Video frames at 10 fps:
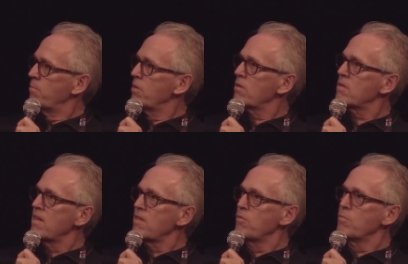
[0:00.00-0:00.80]
Because
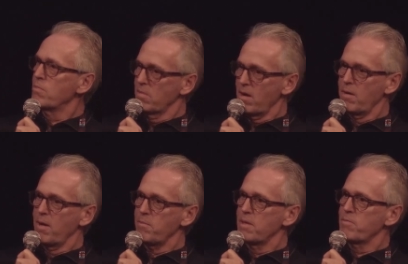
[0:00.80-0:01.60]
then you, you know,
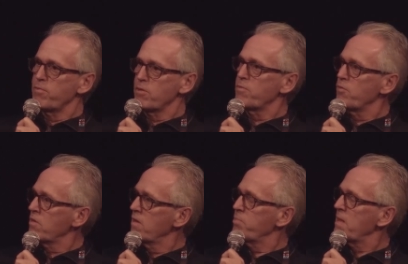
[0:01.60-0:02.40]
I mean, first of all,
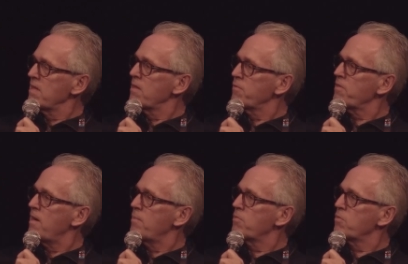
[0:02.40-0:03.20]
you have plenty of
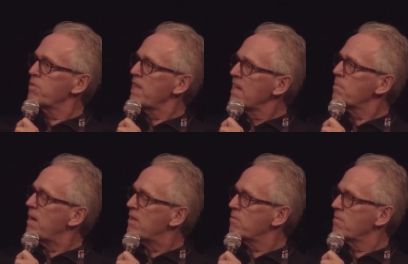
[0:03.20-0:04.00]
time to think
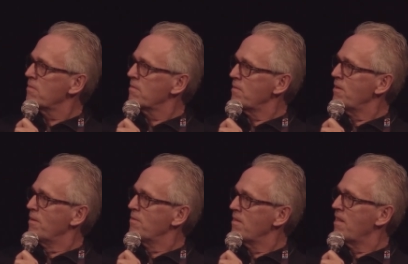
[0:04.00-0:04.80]
about, you
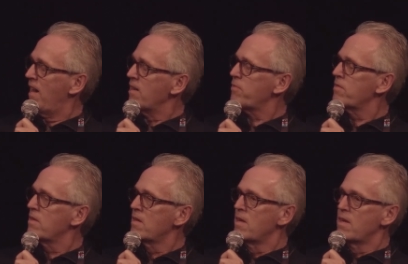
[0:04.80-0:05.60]
know, life.
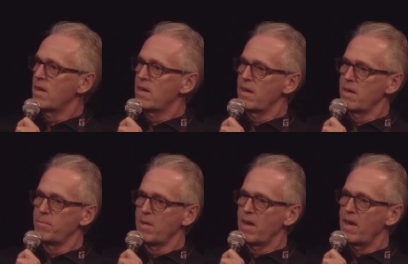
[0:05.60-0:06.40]

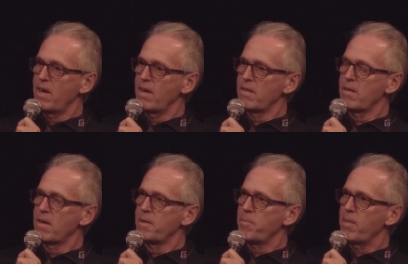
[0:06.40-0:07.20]
Um,
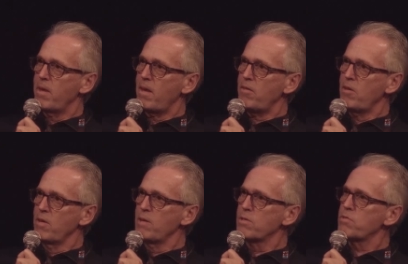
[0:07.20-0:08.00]
and, you know,
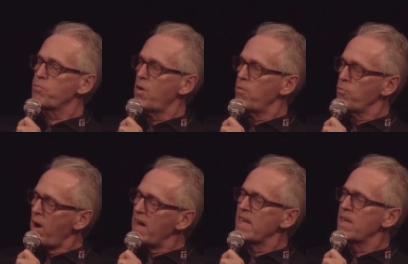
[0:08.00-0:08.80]
he was
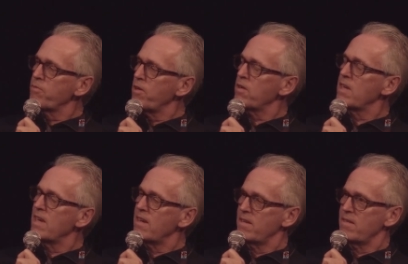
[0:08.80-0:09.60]
writing very
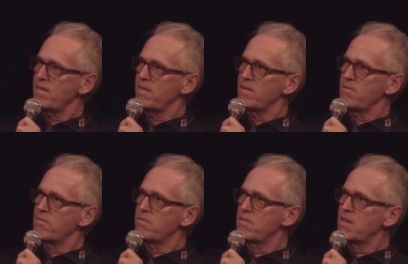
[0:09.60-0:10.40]

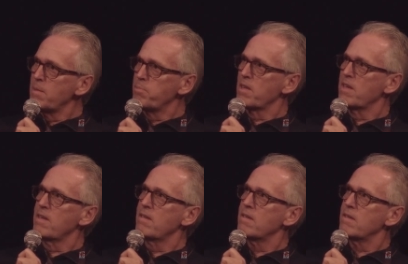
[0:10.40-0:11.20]

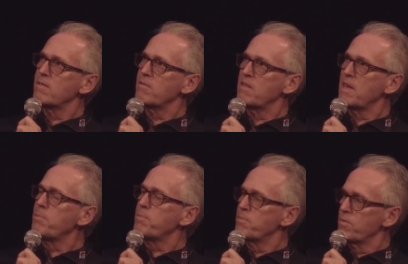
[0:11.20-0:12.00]
deeply,
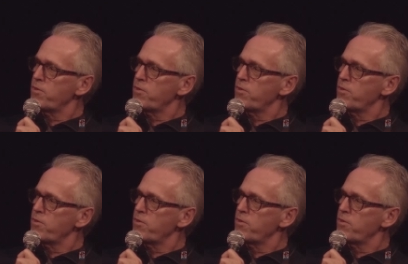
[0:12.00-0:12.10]
deep